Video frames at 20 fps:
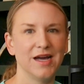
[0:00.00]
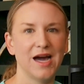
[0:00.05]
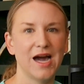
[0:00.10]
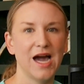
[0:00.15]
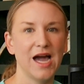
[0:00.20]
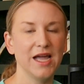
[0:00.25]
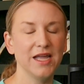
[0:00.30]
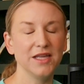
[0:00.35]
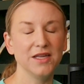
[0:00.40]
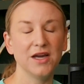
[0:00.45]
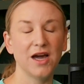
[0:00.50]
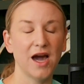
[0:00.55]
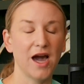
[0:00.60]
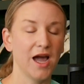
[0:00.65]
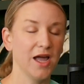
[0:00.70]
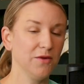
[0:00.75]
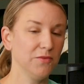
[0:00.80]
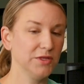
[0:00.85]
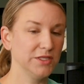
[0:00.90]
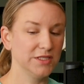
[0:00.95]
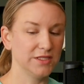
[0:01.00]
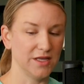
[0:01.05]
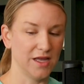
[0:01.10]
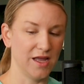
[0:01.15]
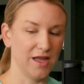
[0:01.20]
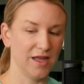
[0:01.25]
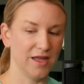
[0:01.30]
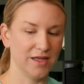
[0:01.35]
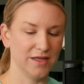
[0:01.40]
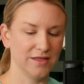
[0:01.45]
I would
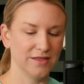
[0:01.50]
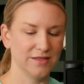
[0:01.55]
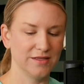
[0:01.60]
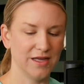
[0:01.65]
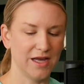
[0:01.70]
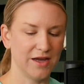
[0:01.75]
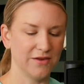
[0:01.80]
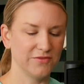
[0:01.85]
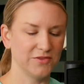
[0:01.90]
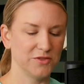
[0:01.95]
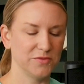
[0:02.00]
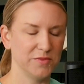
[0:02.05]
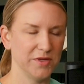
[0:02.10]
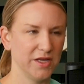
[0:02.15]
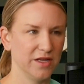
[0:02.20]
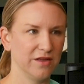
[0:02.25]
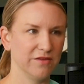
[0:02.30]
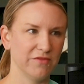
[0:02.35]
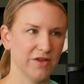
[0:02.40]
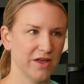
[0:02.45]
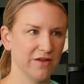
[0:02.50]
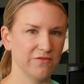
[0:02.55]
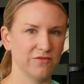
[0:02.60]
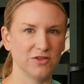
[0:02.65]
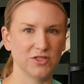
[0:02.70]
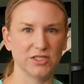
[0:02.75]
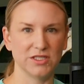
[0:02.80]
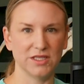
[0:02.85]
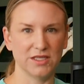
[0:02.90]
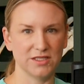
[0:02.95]
say after being a vet
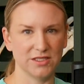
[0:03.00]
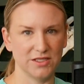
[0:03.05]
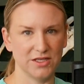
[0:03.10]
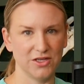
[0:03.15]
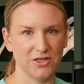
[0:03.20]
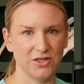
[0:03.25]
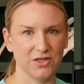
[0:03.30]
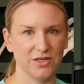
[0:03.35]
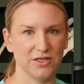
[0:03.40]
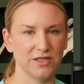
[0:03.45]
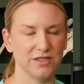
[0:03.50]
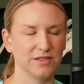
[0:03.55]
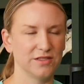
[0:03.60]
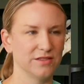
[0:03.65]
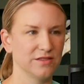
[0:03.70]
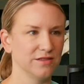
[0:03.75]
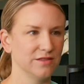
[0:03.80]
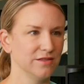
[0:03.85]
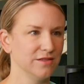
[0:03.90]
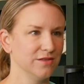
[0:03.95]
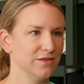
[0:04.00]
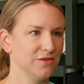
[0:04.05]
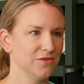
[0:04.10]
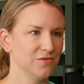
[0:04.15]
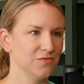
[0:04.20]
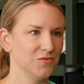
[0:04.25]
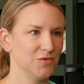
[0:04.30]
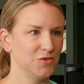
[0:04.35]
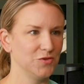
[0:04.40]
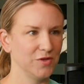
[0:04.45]
for 16 years,
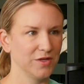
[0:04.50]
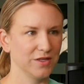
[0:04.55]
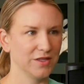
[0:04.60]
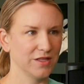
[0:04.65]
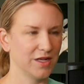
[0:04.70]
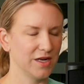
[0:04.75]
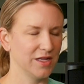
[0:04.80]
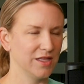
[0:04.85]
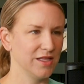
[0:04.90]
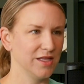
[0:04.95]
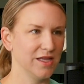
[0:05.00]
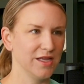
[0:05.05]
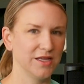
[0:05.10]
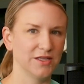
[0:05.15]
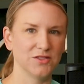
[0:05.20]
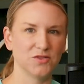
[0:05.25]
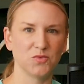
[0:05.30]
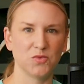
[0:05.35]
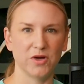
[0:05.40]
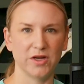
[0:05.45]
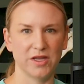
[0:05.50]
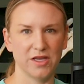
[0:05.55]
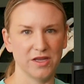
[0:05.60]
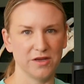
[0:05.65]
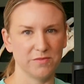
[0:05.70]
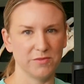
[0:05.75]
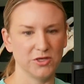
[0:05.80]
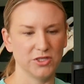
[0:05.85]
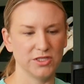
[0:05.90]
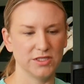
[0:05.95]
doing a lot of things, working
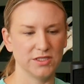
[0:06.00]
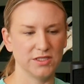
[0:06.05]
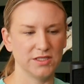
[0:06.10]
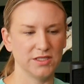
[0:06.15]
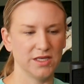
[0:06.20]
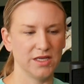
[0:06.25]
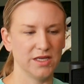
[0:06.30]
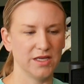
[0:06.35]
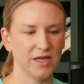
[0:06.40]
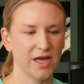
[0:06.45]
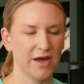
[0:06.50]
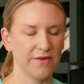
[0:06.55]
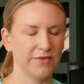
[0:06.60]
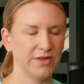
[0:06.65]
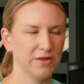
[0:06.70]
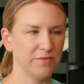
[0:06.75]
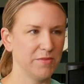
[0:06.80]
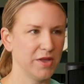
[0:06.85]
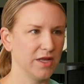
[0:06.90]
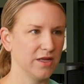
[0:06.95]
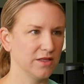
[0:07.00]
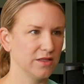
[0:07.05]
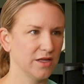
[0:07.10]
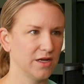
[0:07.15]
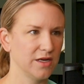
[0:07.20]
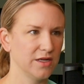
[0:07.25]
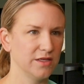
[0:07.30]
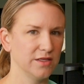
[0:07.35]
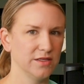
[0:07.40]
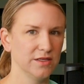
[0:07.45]
emergency, having to make a
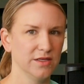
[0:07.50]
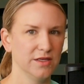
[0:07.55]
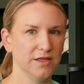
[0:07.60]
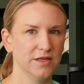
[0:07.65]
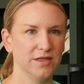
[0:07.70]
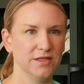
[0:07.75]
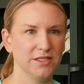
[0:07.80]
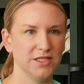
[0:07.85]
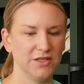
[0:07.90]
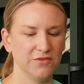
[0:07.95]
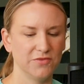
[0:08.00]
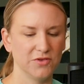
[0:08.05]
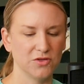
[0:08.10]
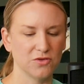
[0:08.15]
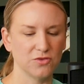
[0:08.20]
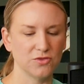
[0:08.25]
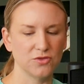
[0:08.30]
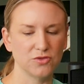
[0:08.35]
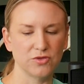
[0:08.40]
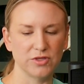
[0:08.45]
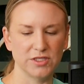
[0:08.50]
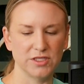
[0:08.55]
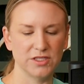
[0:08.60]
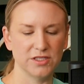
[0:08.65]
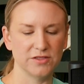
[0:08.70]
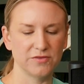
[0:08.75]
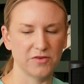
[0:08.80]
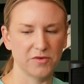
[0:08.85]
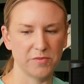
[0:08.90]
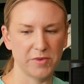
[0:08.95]
lot of difficult
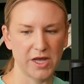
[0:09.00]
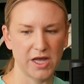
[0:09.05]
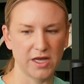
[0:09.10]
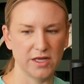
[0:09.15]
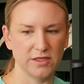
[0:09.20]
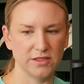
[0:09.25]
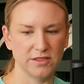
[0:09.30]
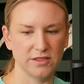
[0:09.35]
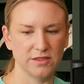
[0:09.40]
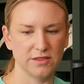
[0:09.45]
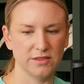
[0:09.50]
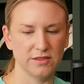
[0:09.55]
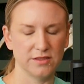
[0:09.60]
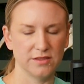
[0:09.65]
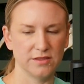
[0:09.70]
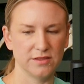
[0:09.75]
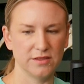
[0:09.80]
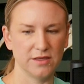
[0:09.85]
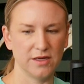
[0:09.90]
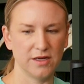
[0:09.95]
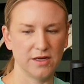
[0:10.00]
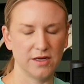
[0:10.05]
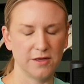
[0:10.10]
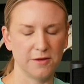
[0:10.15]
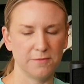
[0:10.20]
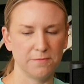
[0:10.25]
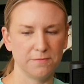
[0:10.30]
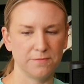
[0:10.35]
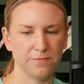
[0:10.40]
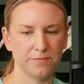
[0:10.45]
choices for pets,
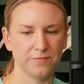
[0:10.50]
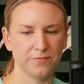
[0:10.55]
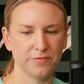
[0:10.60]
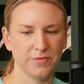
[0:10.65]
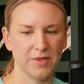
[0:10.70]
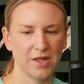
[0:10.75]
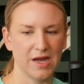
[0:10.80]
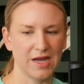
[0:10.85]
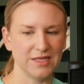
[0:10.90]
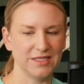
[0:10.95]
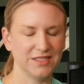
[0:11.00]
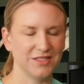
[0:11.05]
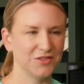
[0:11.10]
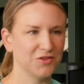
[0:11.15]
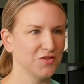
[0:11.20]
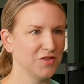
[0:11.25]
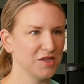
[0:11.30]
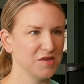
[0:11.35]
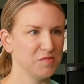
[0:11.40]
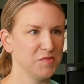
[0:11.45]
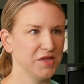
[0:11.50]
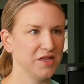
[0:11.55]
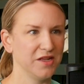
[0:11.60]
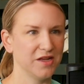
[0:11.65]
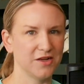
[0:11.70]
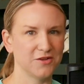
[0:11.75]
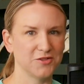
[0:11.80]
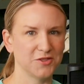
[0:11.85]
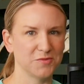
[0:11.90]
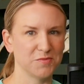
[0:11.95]
I still think
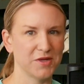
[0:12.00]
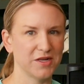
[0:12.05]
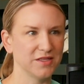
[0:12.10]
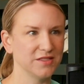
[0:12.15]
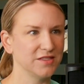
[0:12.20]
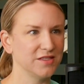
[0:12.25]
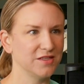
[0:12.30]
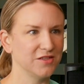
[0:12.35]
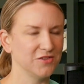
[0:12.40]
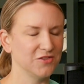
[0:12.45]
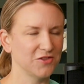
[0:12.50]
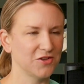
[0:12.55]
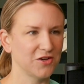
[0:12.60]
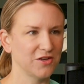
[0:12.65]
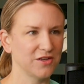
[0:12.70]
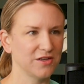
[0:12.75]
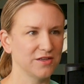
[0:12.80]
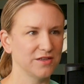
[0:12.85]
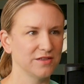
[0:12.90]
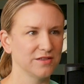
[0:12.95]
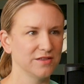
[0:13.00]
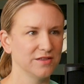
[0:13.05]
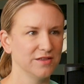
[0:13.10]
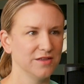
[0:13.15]
pediatric medicine is harder